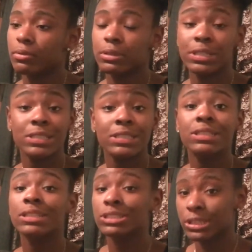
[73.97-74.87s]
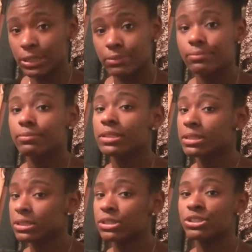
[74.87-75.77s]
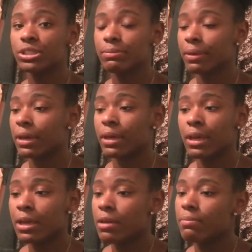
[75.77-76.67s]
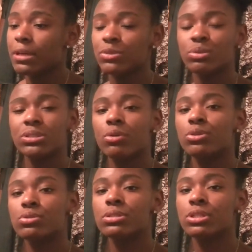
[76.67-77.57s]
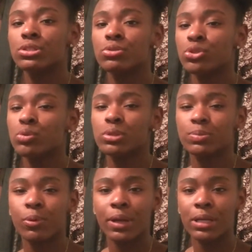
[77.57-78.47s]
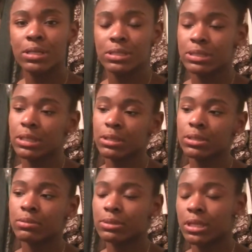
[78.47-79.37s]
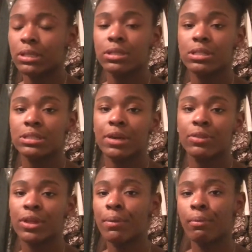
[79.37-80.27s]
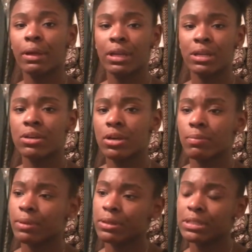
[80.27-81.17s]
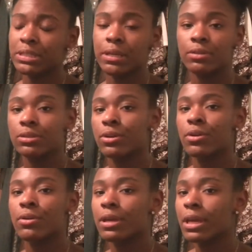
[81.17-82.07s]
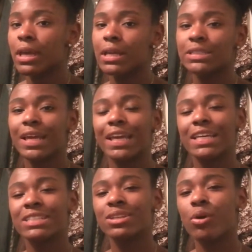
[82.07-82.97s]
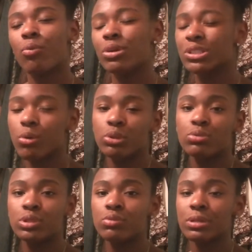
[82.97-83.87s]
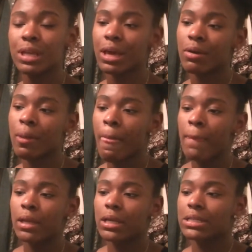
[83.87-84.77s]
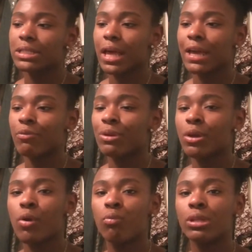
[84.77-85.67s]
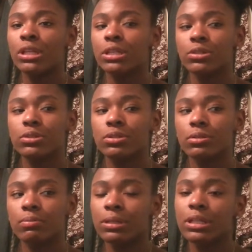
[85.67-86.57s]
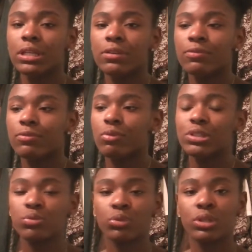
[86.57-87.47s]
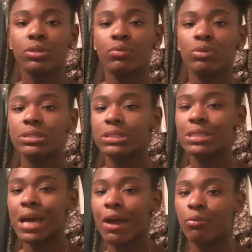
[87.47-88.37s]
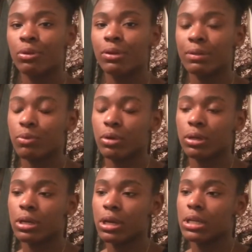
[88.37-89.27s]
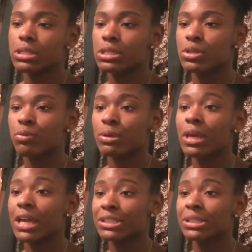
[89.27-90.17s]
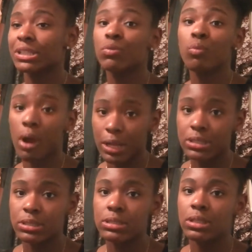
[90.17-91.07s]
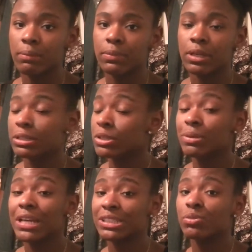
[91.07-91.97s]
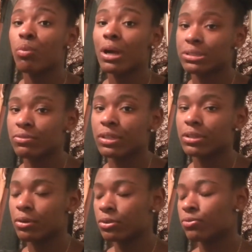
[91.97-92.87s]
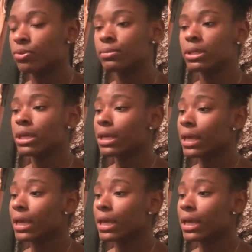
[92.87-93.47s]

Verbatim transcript: This is legit, man, because we're so used to YouTubers pranking us and telling us that they're breaking up and this, that, and the third, and it's like, we're so used to it now, it's like we don't really believe what's real and what's not real anymore until we actually watch something, until we actually watch a video, you feel me?